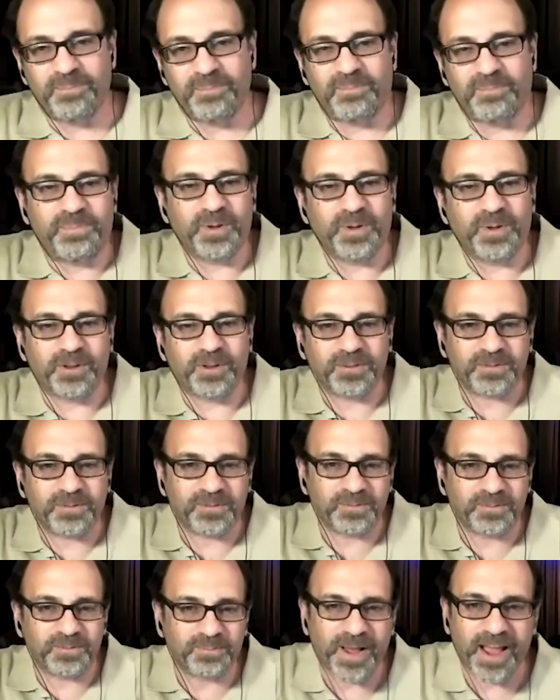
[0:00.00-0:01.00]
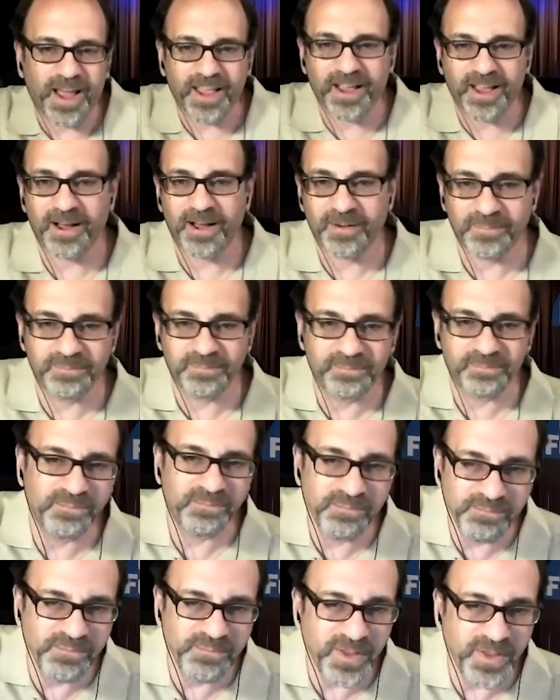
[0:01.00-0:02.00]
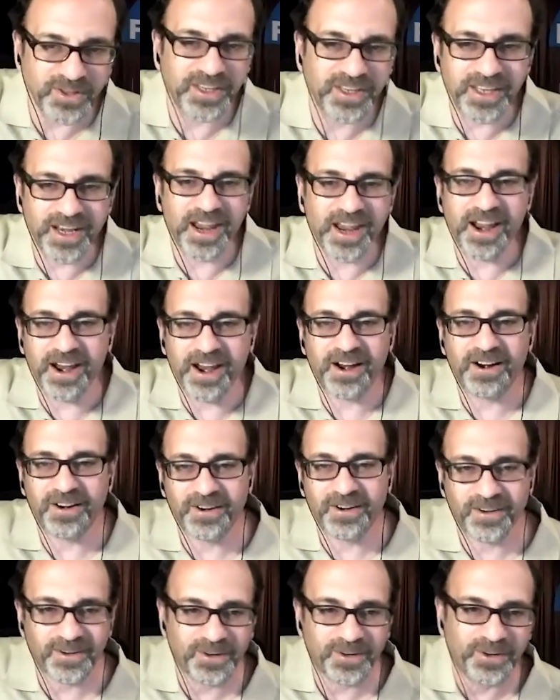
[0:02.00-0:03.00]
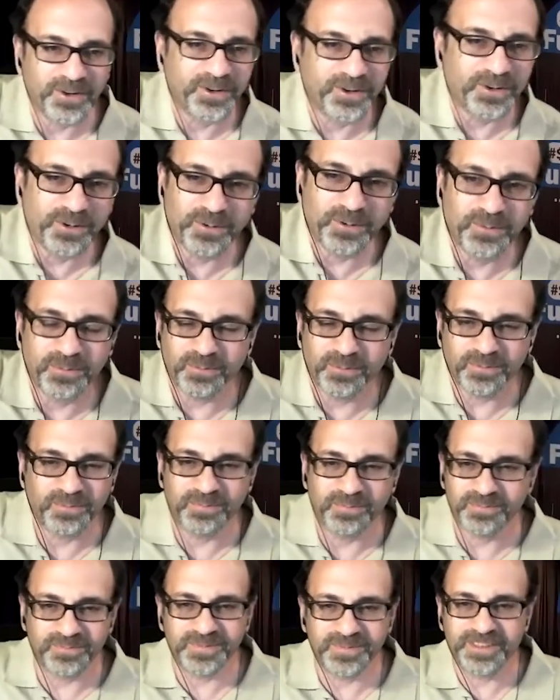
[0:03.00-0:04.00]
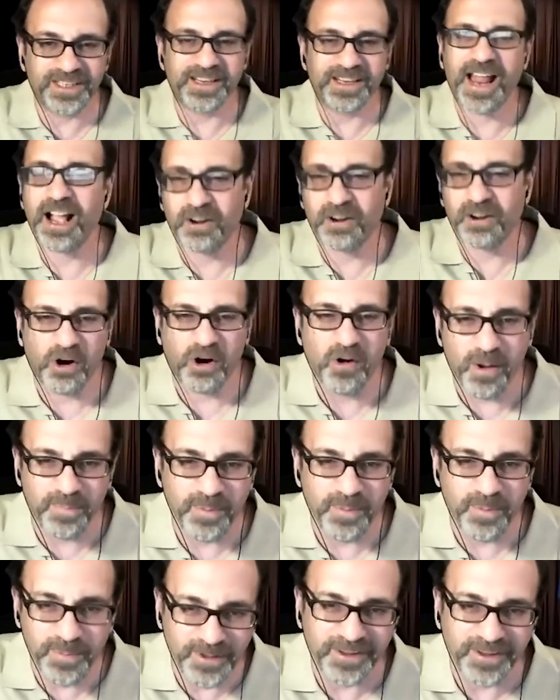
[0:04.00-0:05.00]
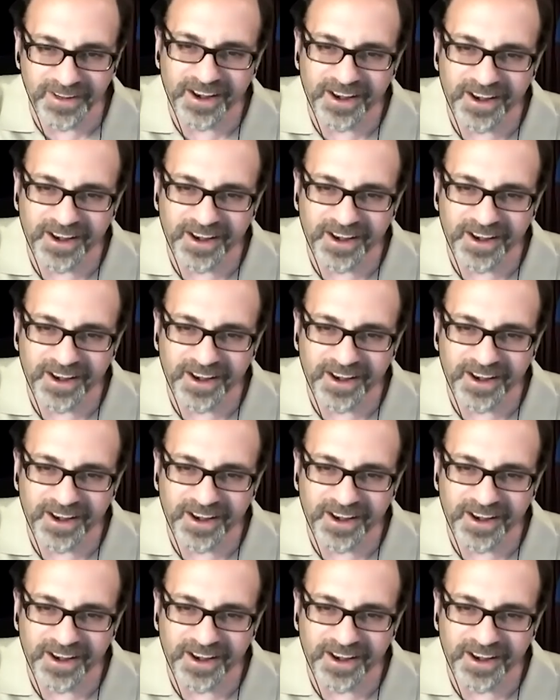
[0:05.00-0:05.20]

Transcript: built by a millionaire who did not grow up a millionaire.